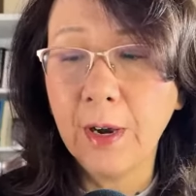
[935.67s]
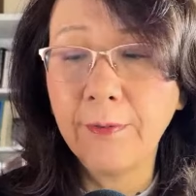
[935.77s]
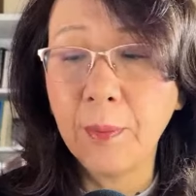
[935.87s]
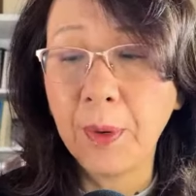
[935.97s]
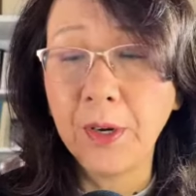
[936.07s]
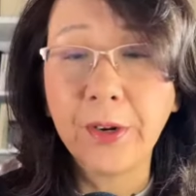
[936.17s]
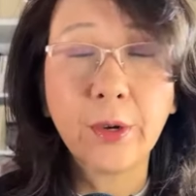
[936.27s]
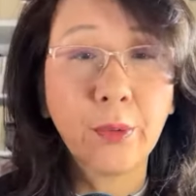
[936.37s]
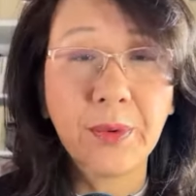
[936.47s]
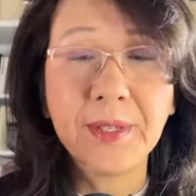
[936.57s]
for
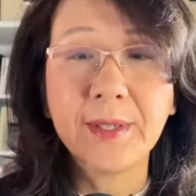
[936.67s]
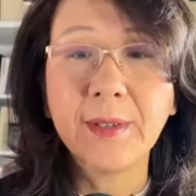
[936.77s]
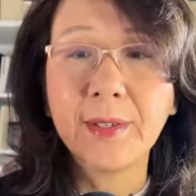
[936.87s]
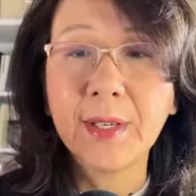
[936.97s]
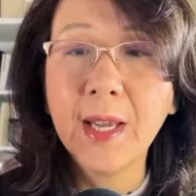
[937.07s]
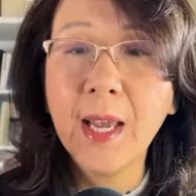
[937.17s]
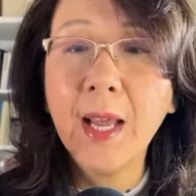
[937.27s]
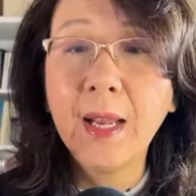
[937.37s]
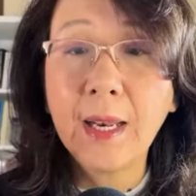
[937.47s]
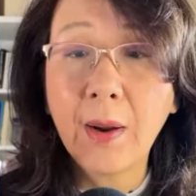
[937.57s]
political reasons.
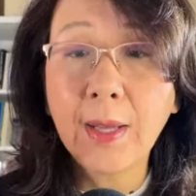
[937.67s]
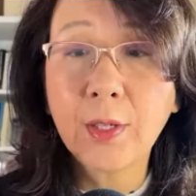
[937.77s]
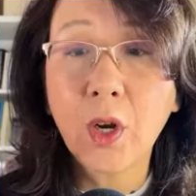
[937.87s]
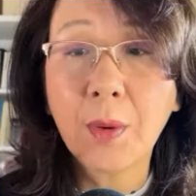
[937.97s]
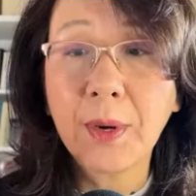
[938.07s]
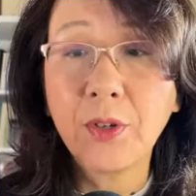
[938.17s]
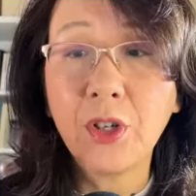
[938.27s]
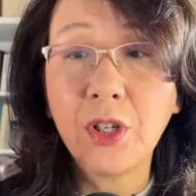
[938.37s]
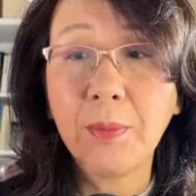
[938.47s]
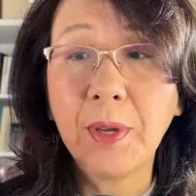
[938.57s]
Now let's talk about
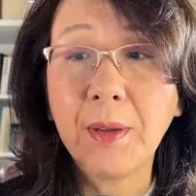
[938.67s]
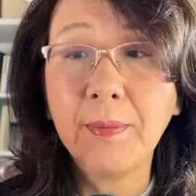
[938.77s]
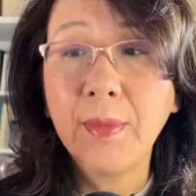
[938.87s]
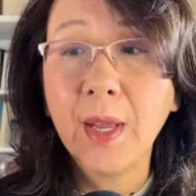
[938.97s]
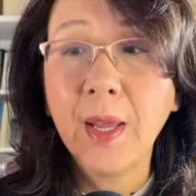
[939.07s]
Xi Jinping.